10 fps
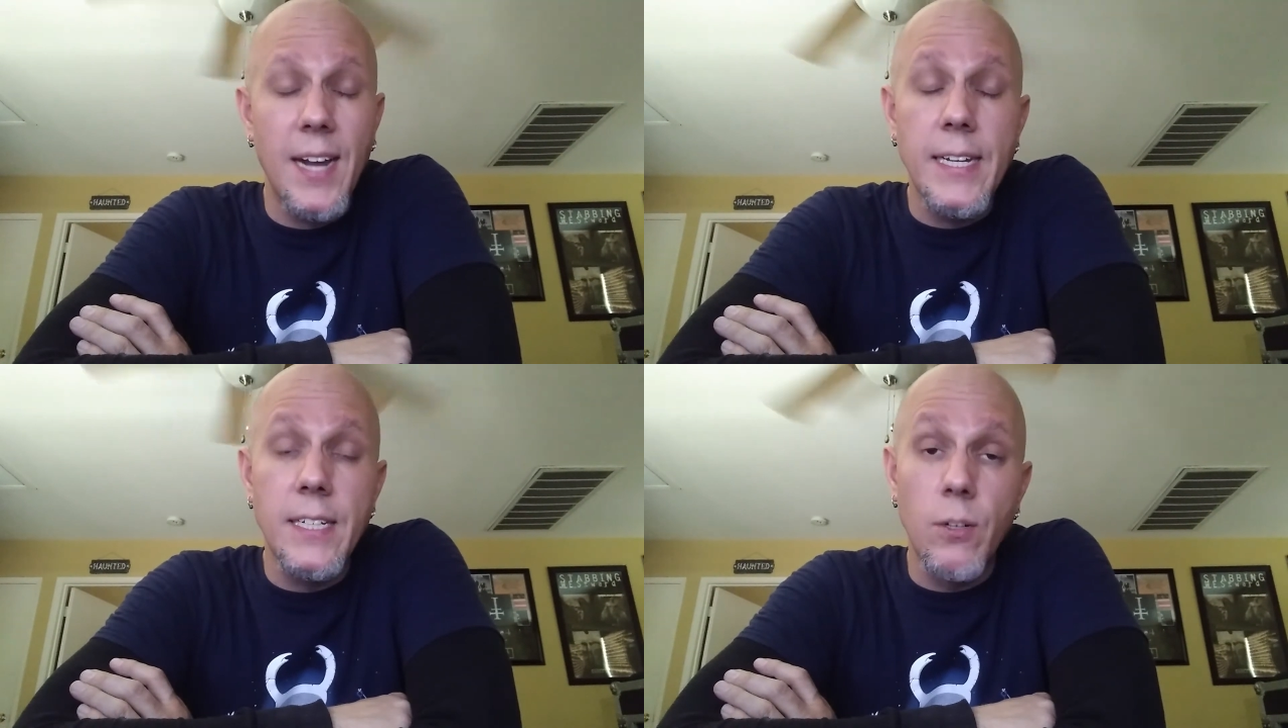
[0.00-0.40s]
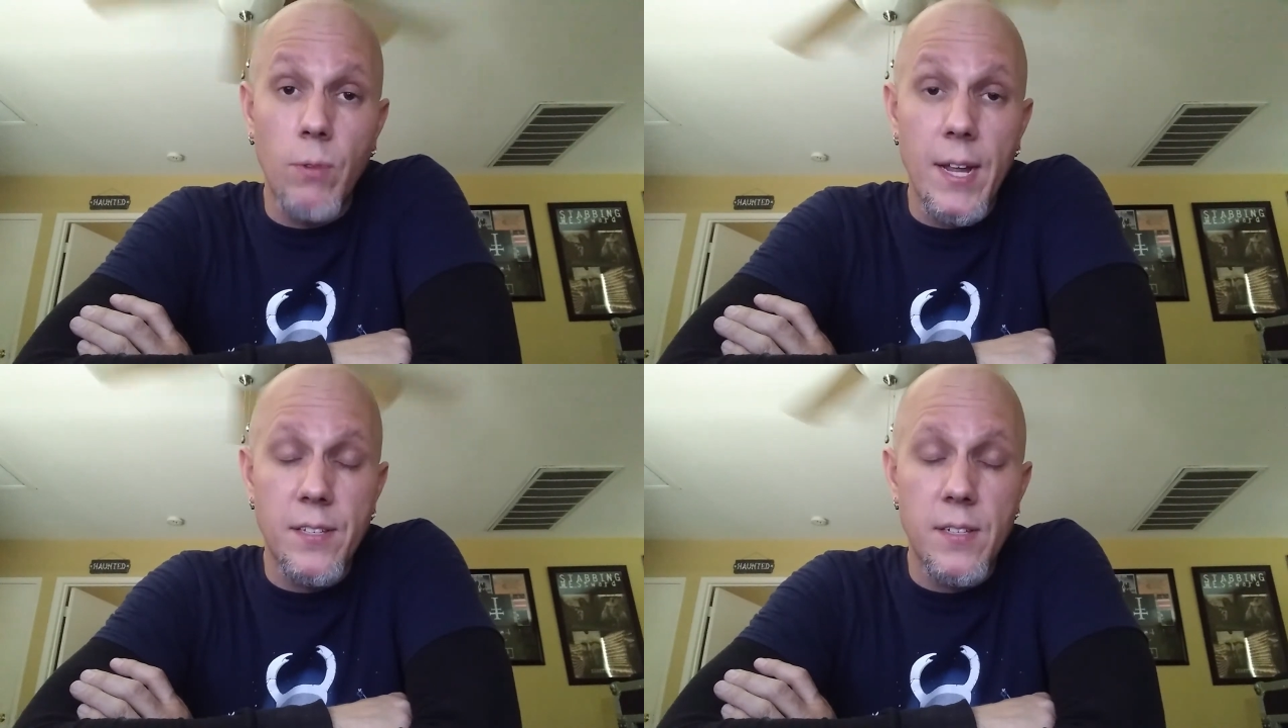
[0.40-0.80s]
I need to
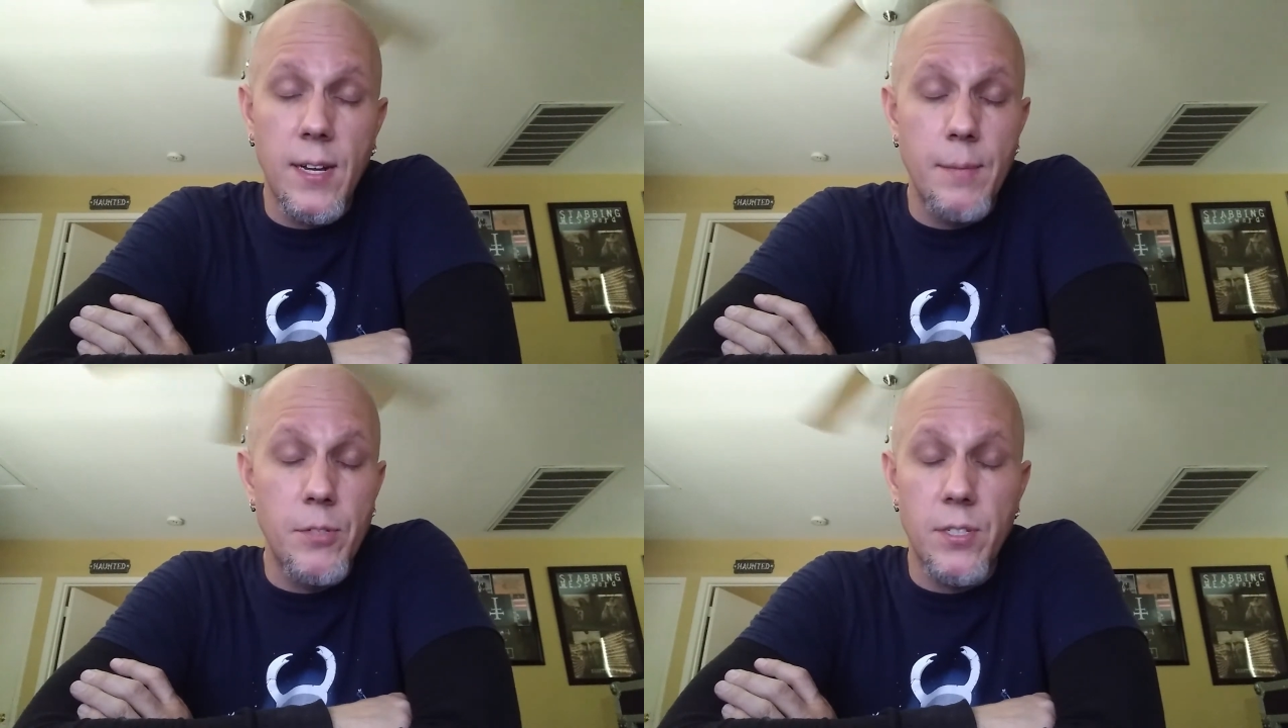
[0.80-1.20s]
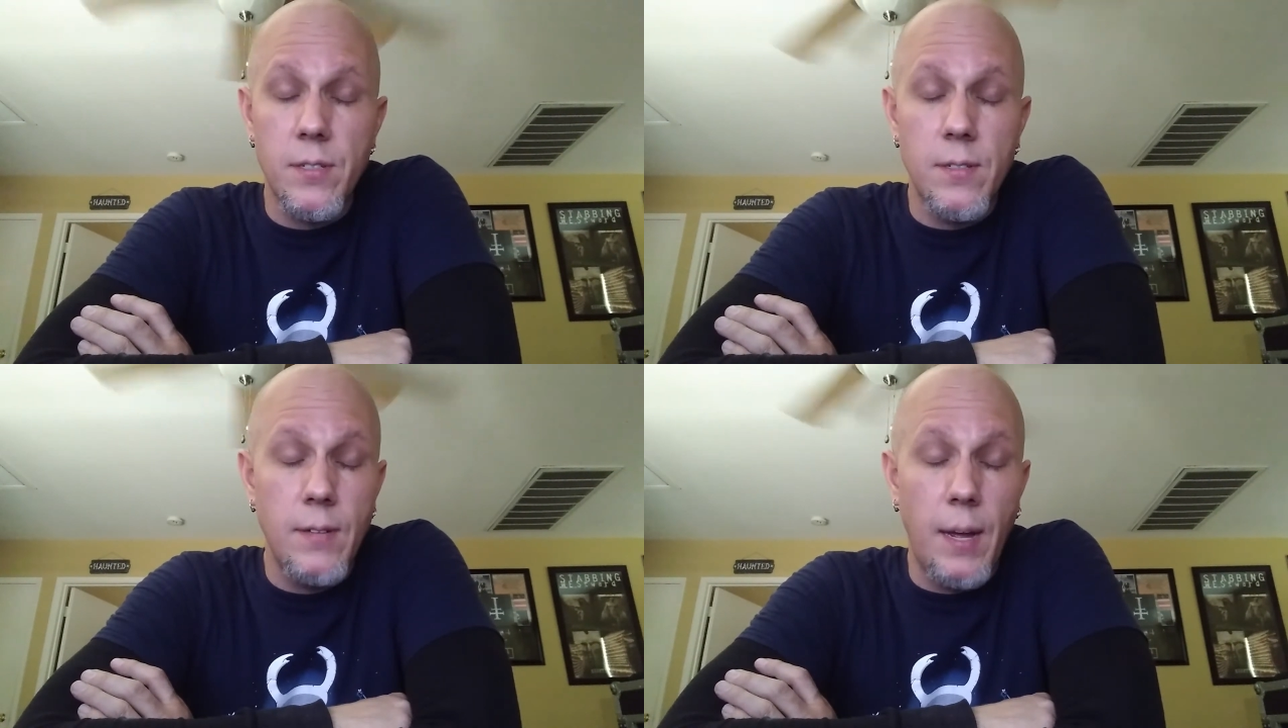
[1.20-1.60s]
rest. I'm
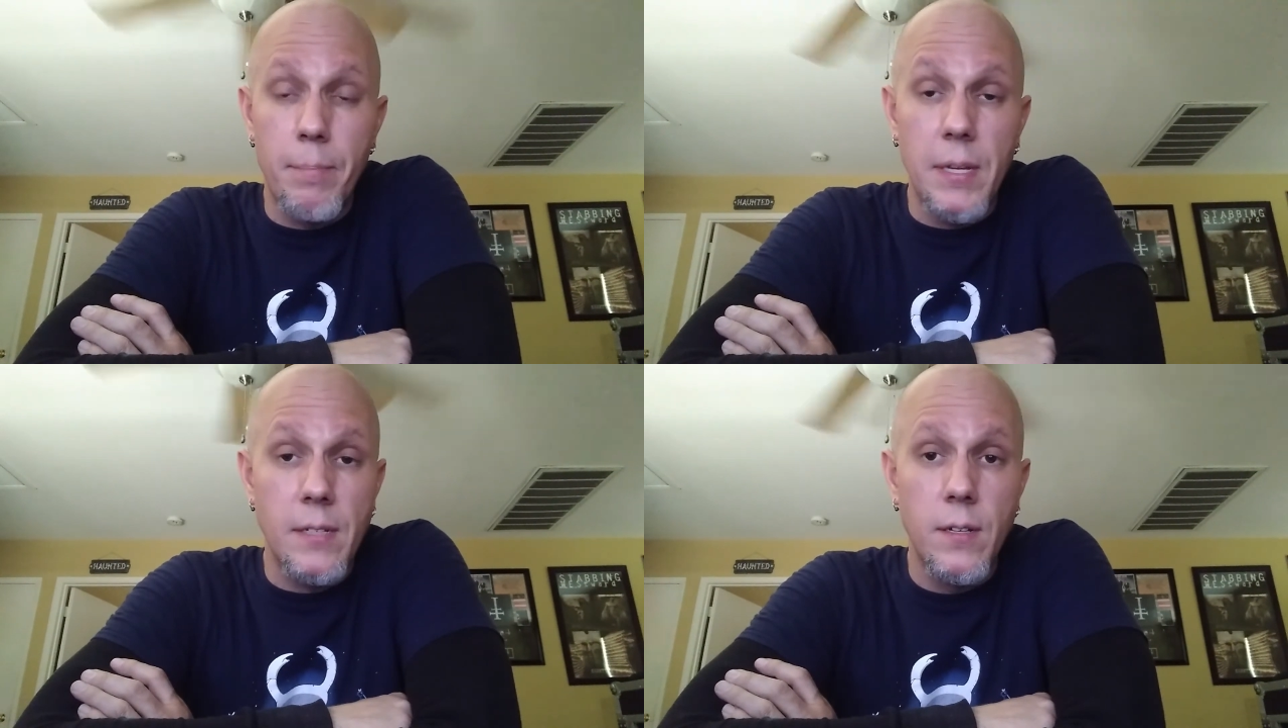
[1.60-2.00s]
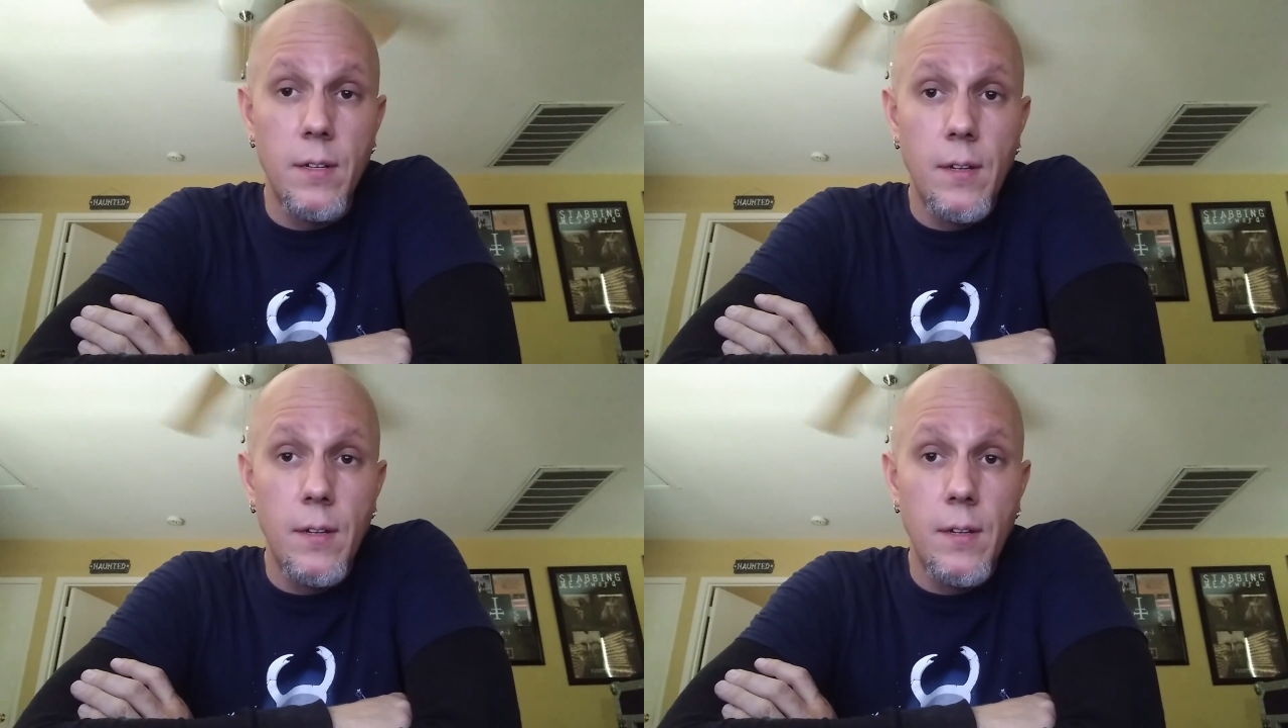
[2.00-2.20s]
beat.